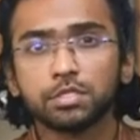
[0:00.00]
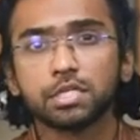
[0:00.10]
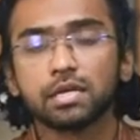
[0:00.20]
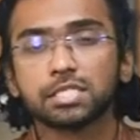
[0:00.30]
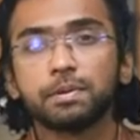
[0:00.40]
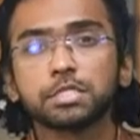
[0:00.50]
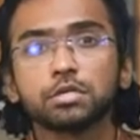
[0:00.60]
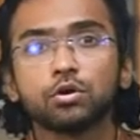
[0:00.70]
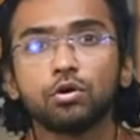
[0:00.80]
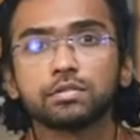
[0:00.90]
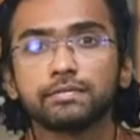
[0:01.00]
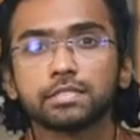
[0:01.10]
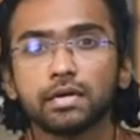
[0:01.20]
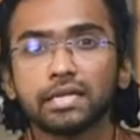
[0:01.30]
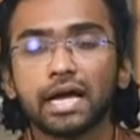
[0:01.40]
which is a special course of
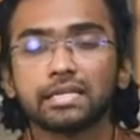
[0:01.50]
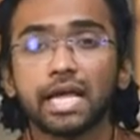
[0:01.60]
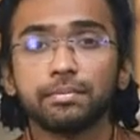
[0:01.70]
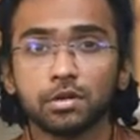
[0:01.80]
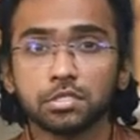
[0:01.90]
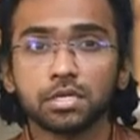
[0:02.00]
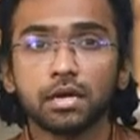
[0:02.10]
study at Cambridge.